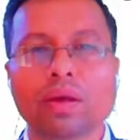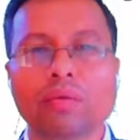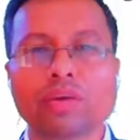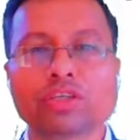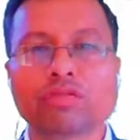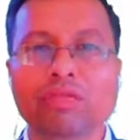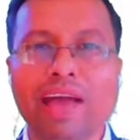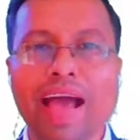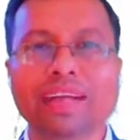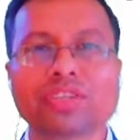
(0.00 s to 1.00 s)
which
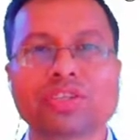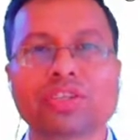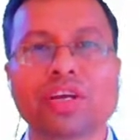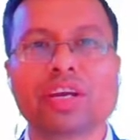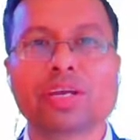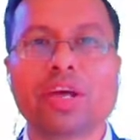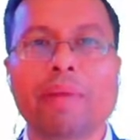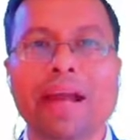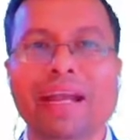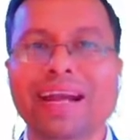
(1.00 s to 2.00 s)
flash in your
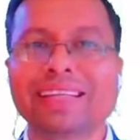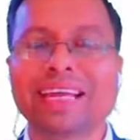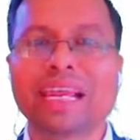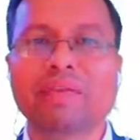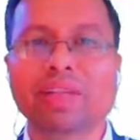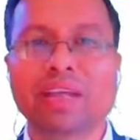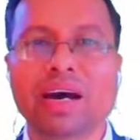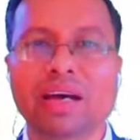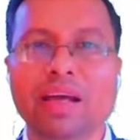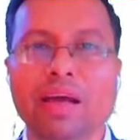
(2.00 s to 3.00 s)
mind at the 11th
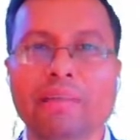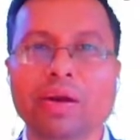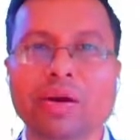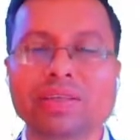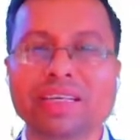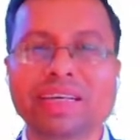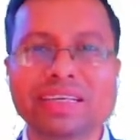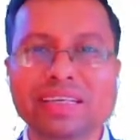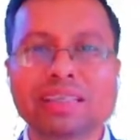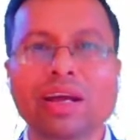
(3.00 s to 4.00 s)
hour, because
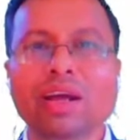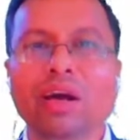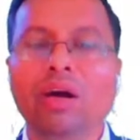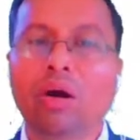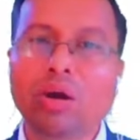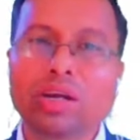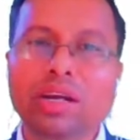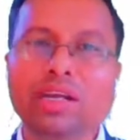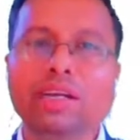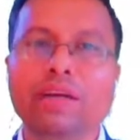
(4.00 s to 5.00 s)
it is
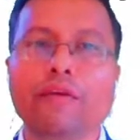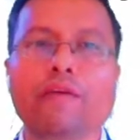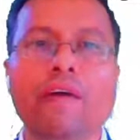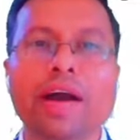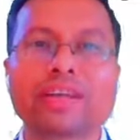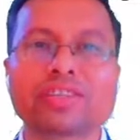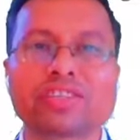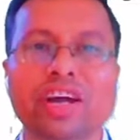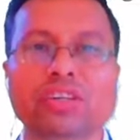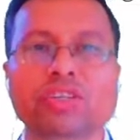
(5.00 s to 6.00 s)
already defined,
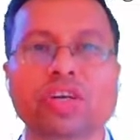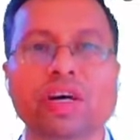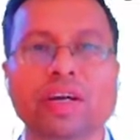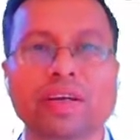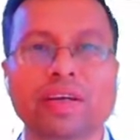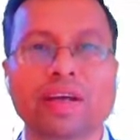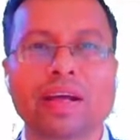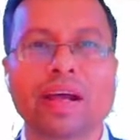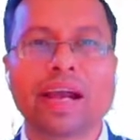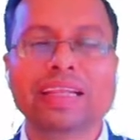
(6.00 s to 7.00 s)
structured.
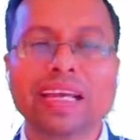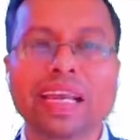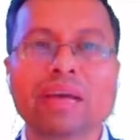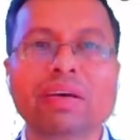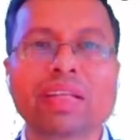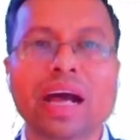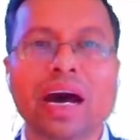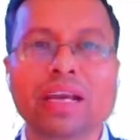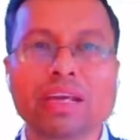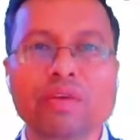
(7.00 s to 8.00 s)
At the 11th
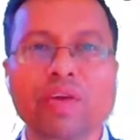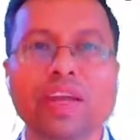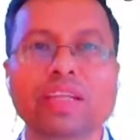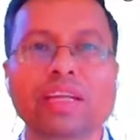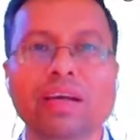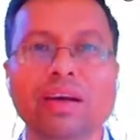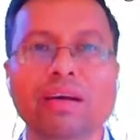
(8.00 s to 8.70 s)
hour, if anything